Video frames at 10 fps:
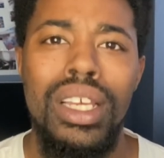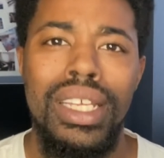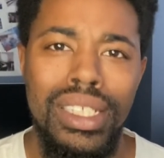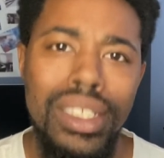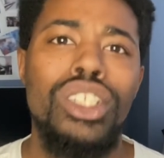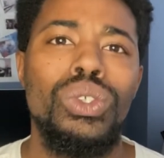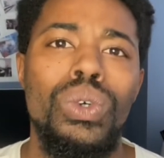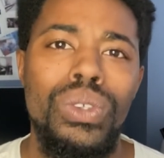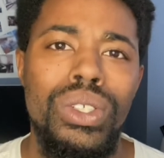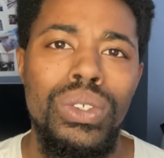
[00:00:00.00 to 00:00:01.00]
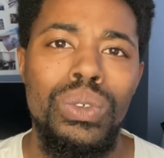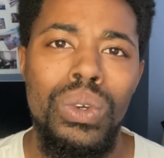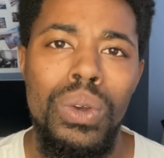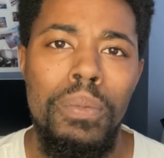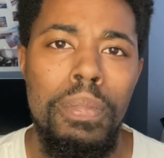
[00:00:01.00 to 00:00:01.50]
get you onto
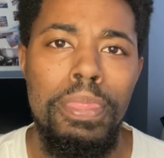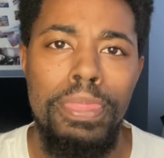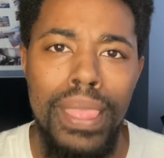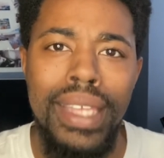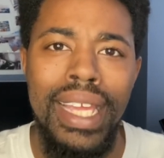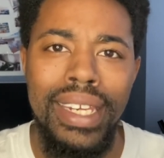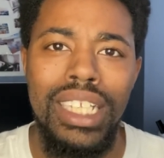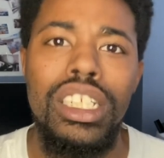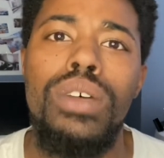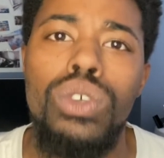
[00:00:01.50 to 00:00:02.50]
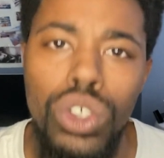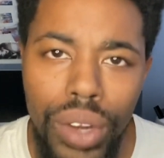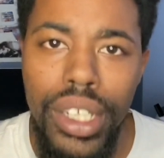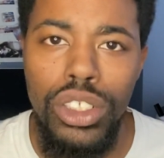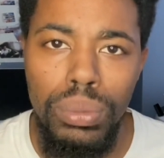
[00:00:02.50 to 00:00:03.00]
that next level of
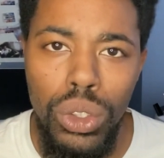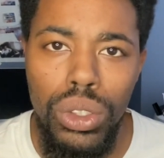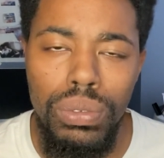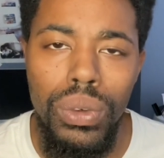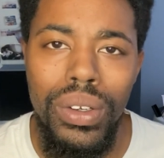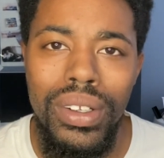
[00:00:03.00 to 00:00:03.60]
credit you've been looking for.